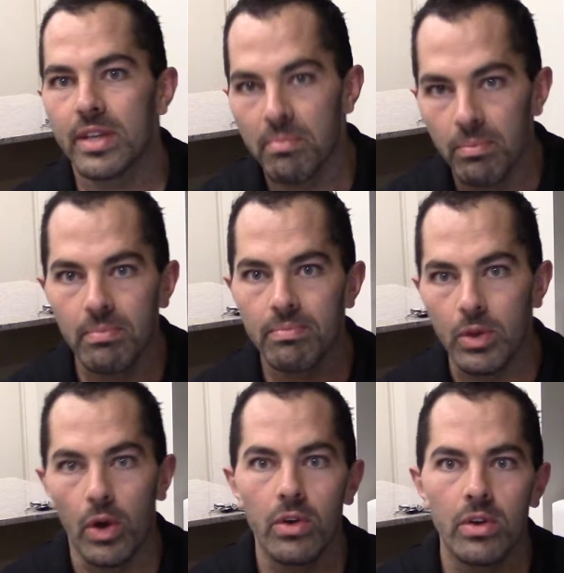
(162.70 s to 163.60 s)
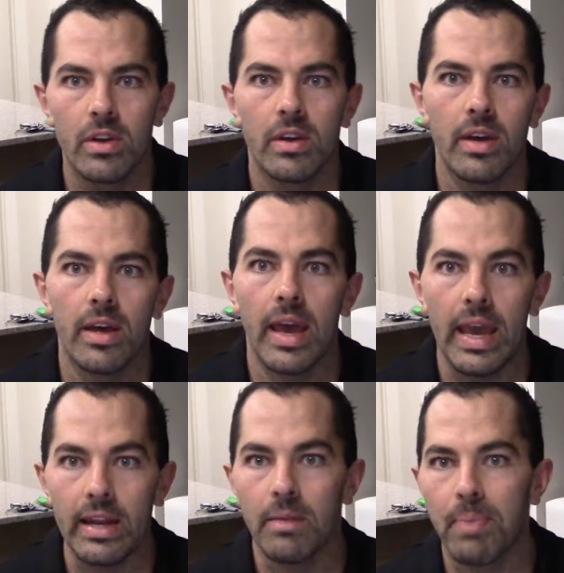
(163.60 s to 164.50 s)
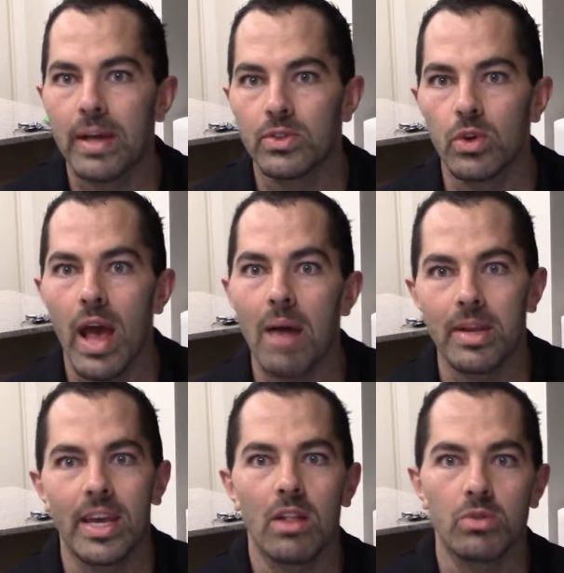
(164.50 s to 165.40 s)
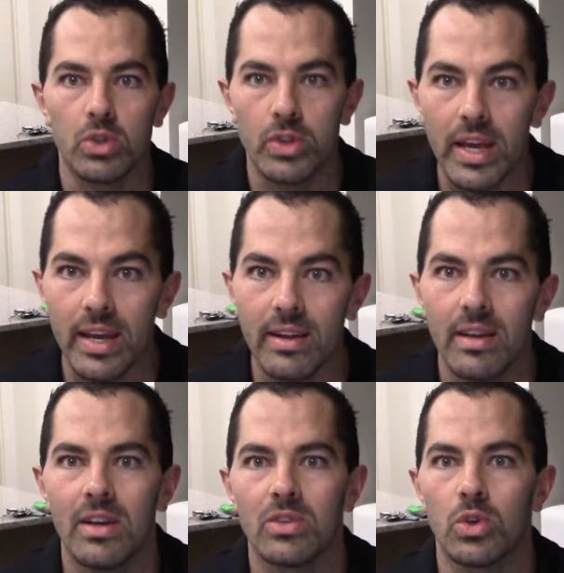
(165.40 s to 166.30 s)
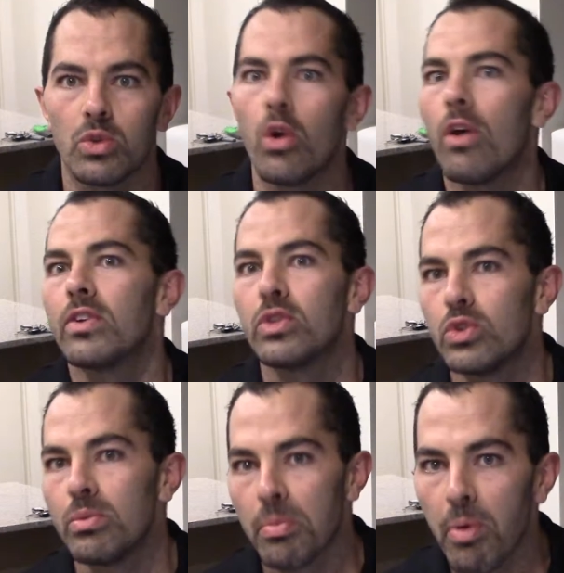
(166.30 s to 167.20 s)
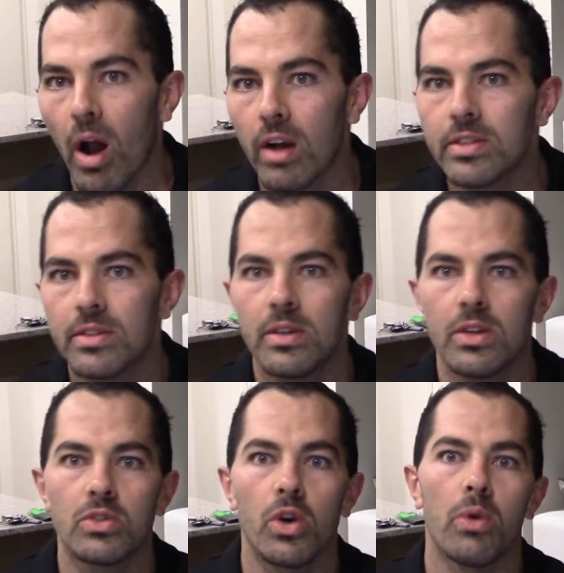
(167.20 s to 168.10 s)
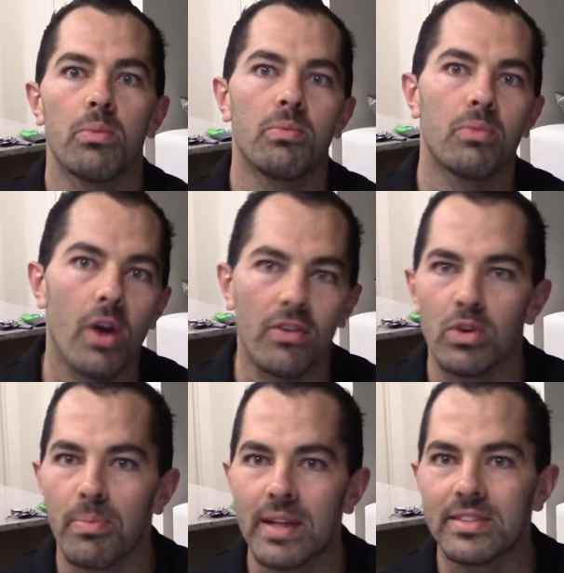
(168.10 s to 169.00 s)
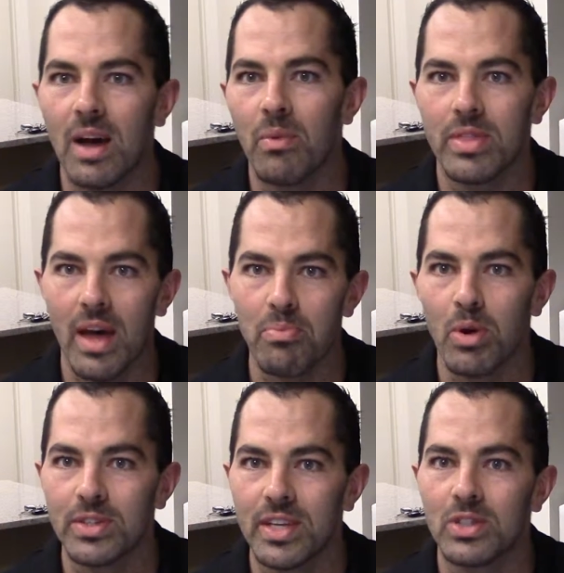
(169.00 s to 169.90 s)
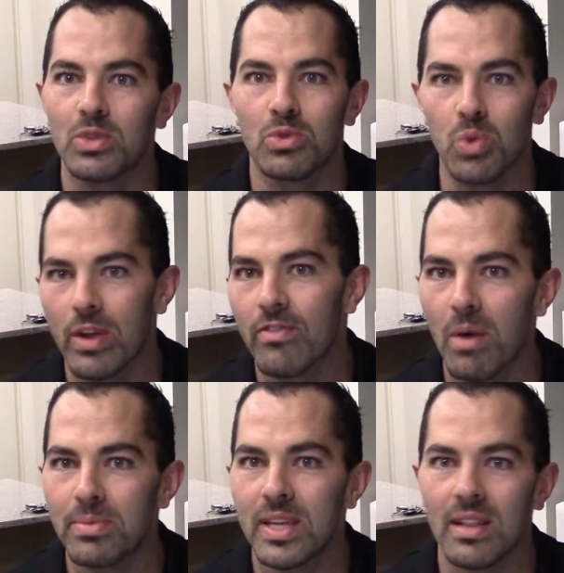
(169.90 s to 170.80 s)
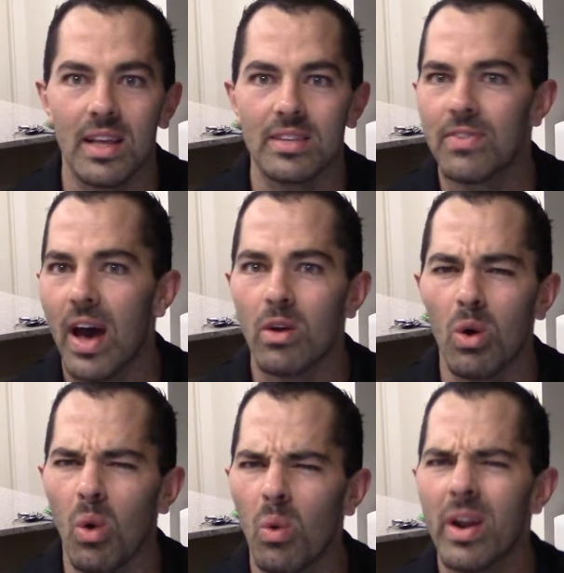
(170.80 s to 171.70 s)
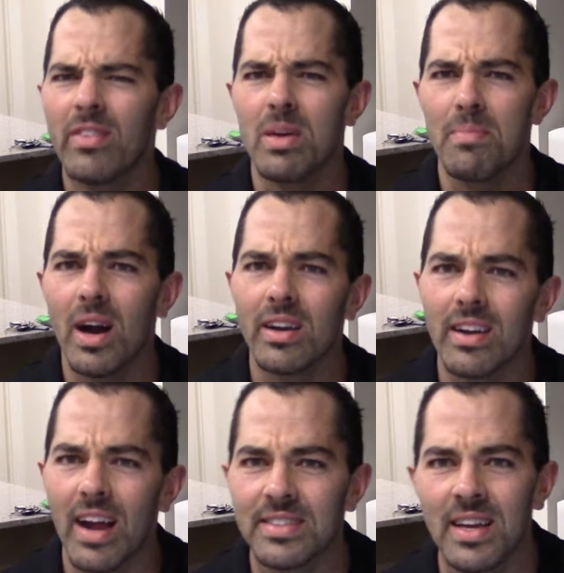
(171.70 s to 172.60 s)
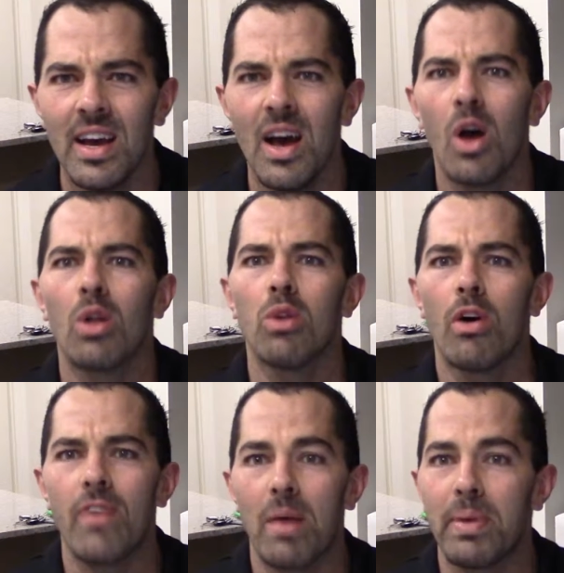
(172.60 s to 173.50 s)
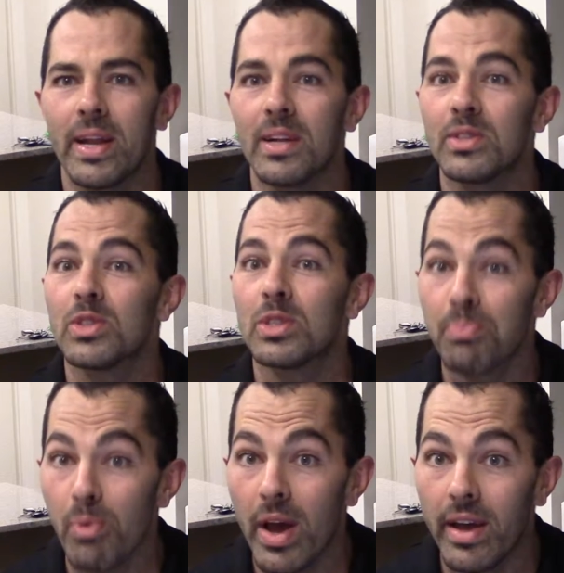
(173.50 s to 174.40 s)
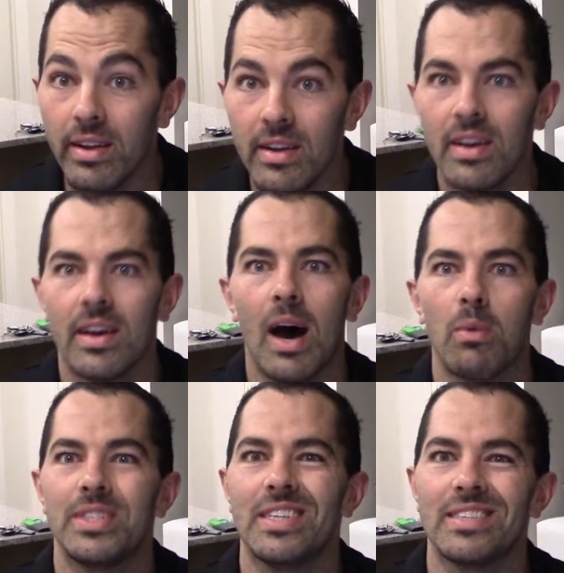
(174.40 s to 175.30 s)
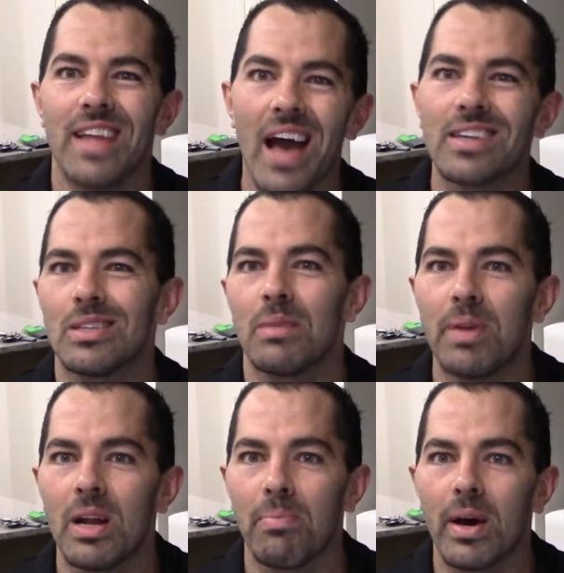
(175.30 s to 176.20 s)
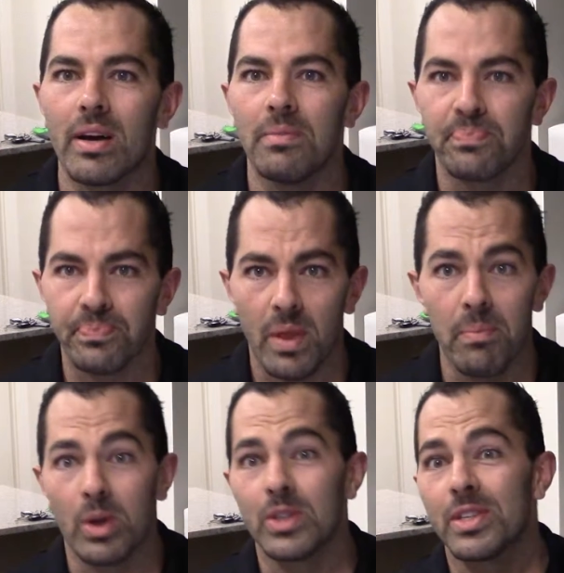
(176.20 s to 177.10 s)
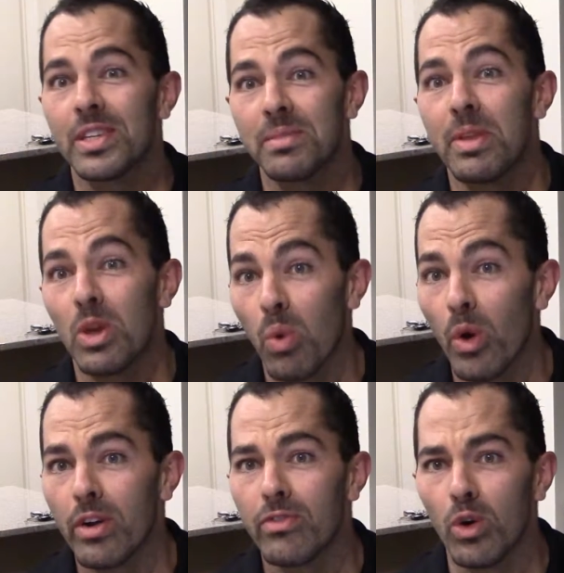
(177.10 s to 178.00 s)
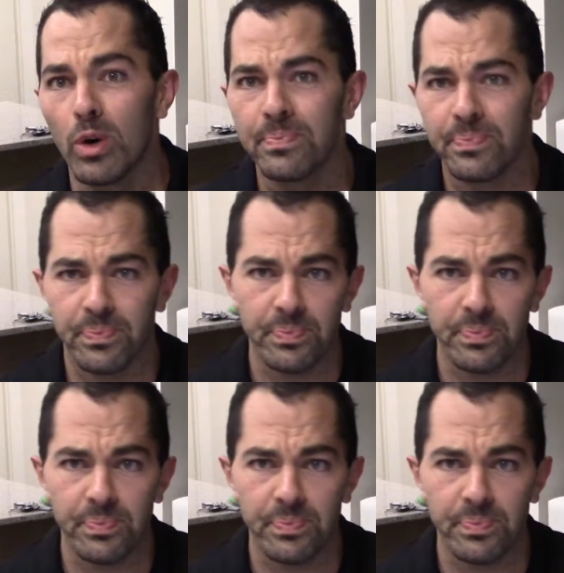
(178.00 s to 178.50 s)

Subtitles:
and, you know, eat it based on how many calories you need, so don't overconsume the product. So we're off to a bad start with that process, 25% less fat or whatever they market it as, low fat peanut spread, which isn't actually peanut butter because it doesn't meet the quota for